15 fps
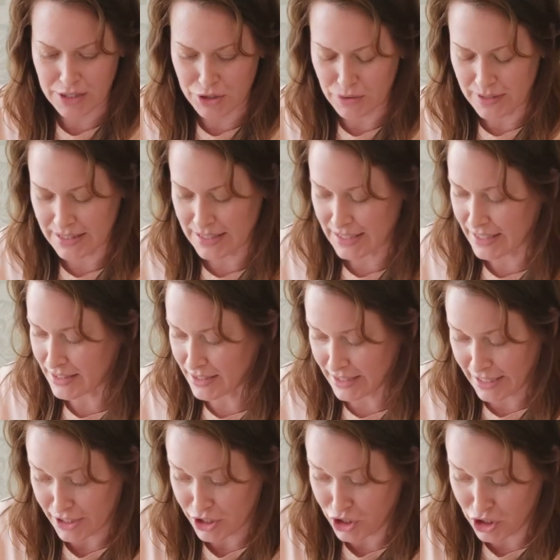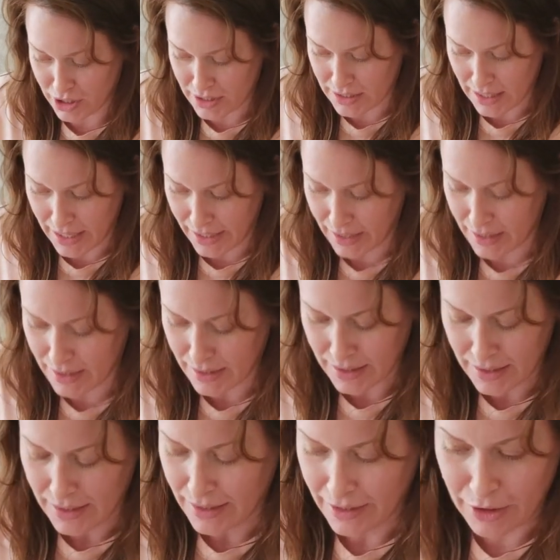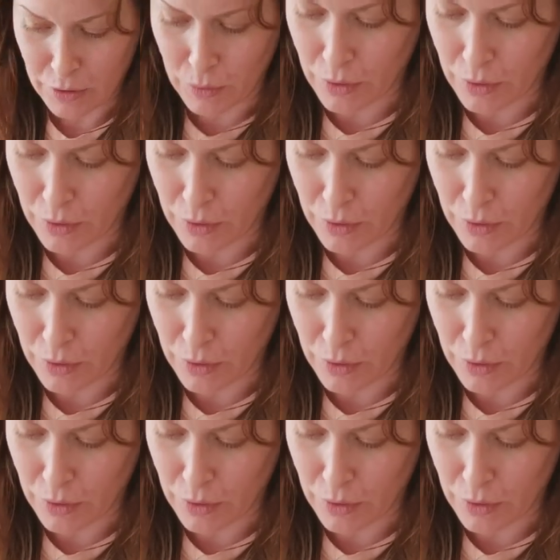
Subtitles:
As you can see, it's just like an